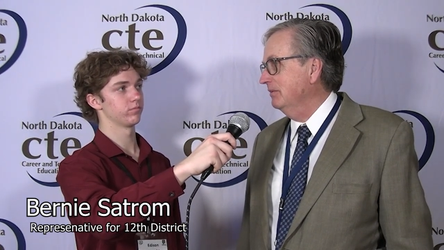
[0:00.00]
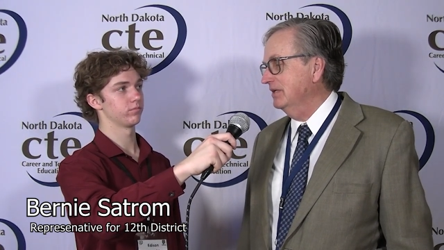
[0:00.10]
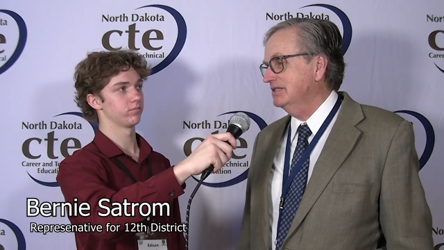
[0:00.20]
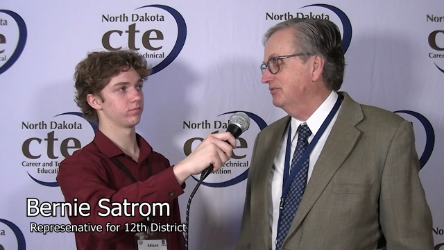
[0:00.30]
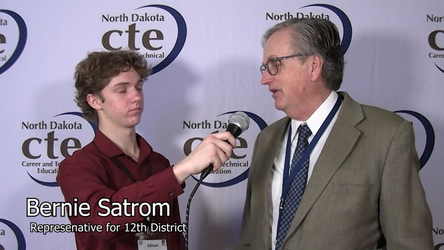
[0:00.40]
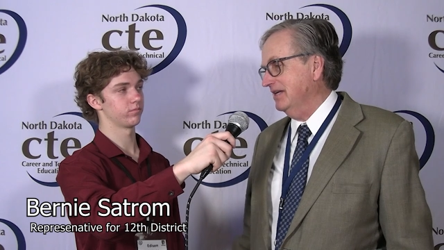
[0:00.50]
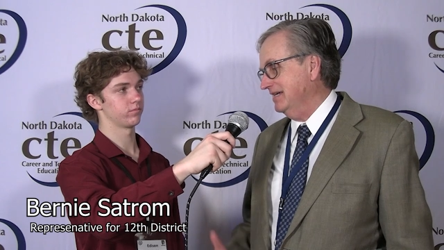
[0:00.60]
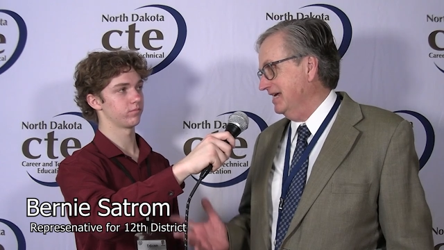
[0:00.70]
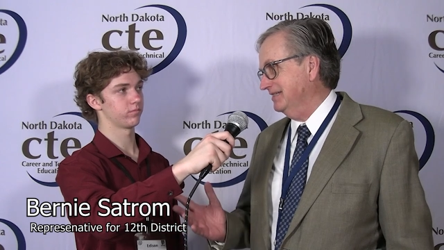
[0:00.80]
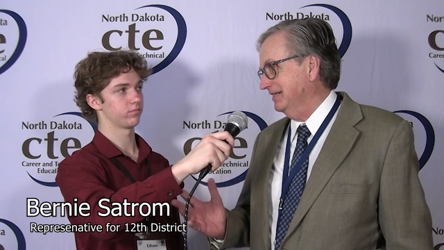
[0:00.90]
Speaker 1: This is
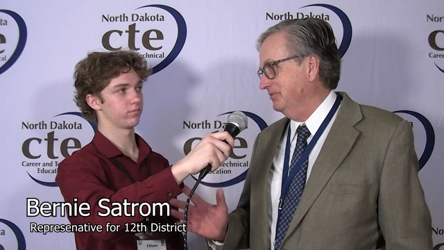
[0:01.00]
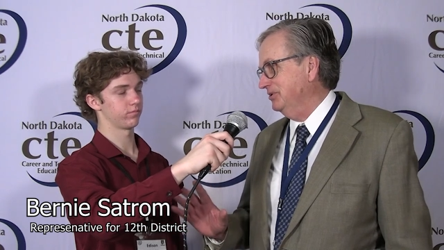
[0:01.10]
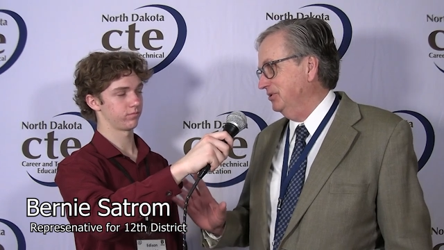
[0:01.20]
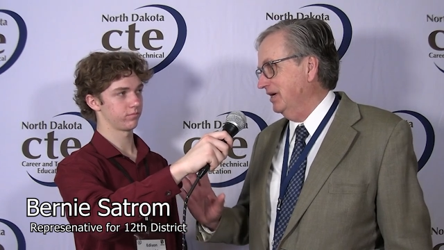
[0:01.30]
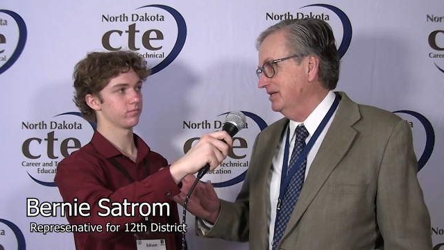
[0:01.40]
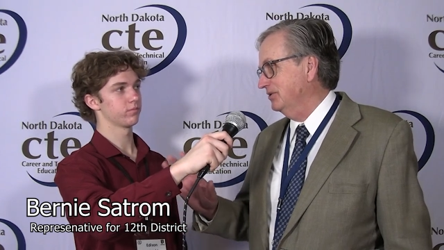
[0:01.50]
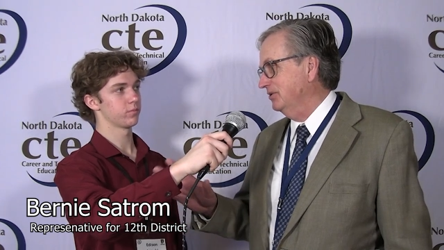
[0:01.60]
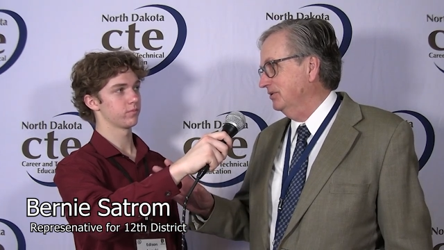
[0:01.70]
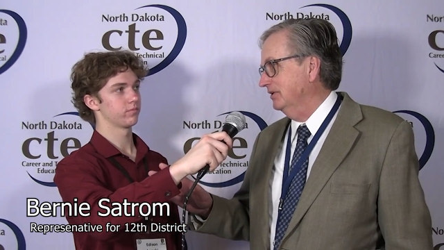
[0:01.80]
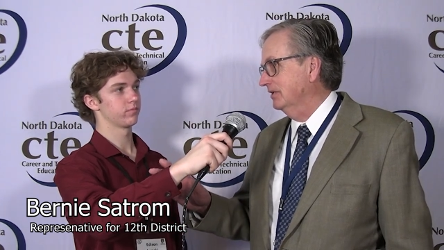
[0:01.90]
fantastic what you guys are
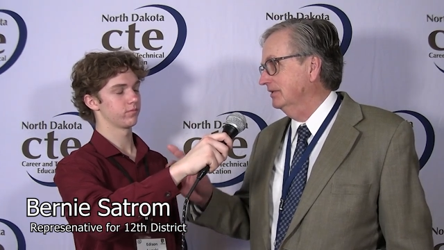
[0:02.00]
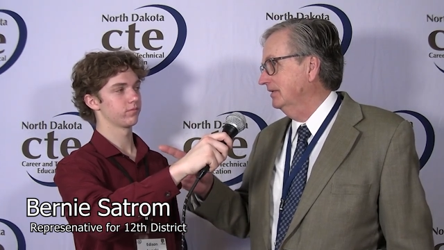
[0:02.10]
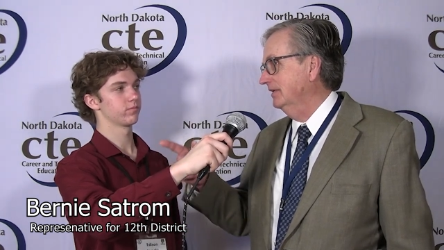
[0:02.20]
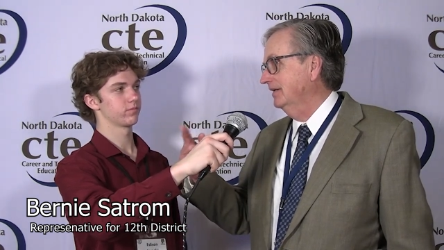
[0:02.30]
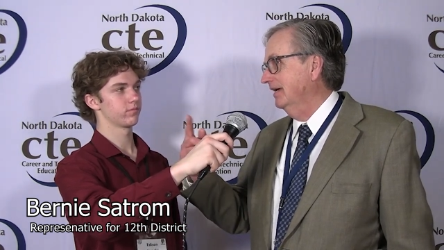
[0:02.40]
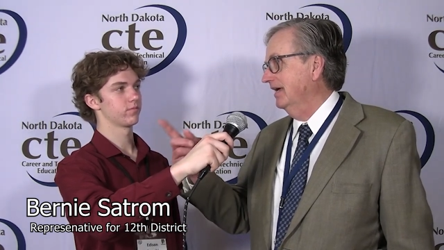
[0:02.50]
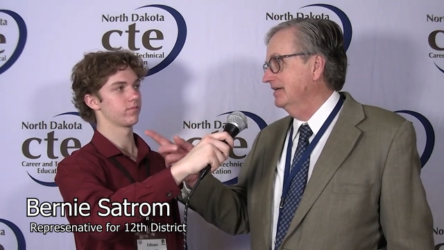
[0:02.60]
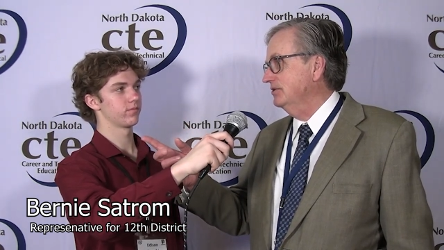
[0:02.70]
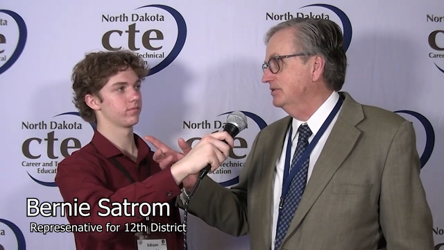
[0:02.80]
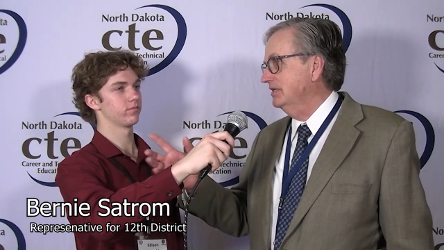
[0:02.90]
doing, and
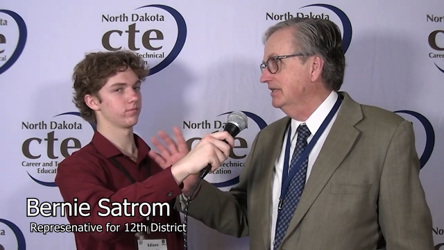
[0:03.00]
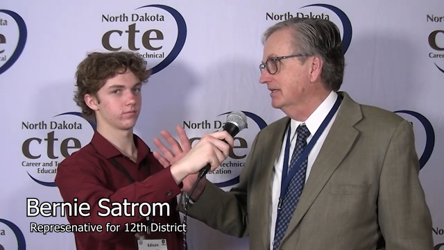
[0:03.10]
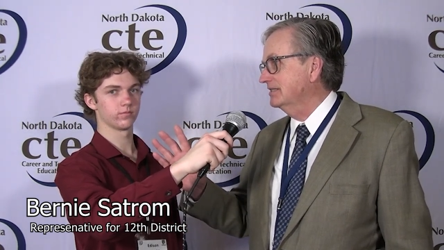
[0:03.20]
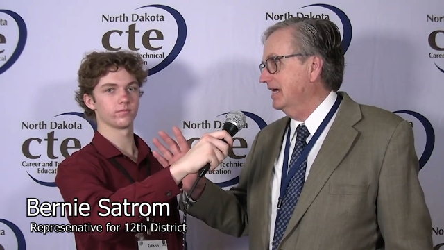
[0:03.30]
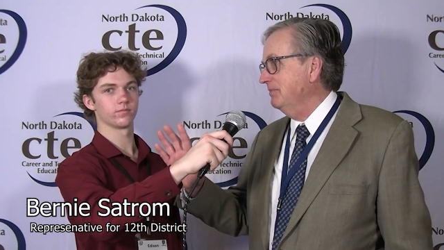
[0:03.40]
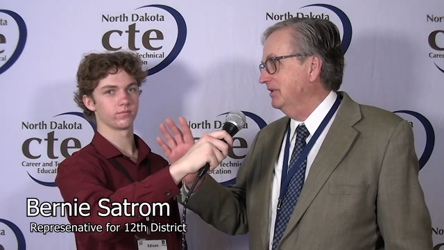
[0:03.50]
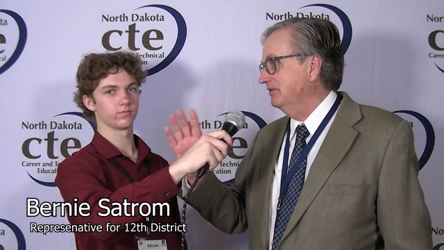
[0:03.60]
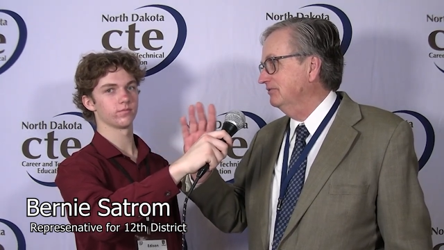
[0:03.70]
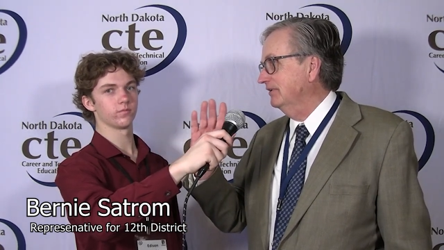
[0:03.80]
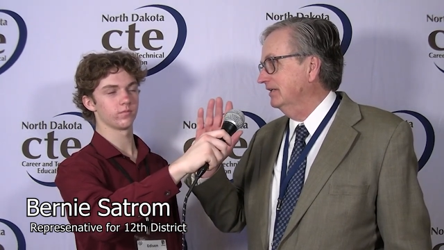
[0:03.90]
as you see the excitement
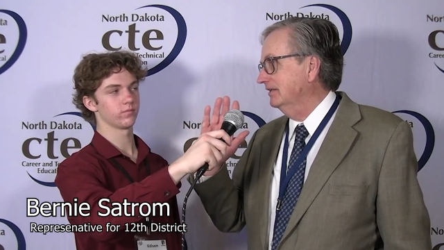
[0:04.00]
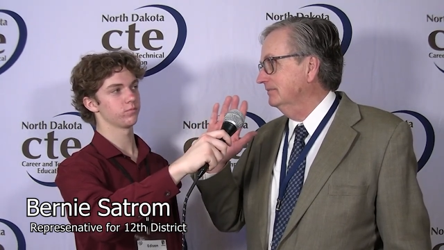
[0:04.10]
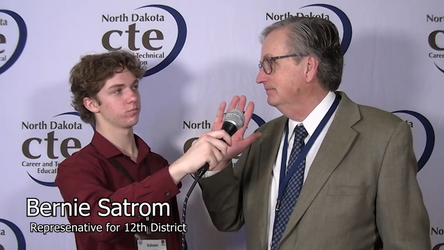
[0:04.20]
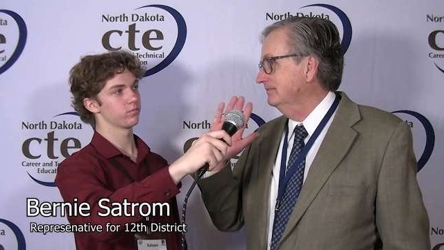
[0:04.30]
of uh,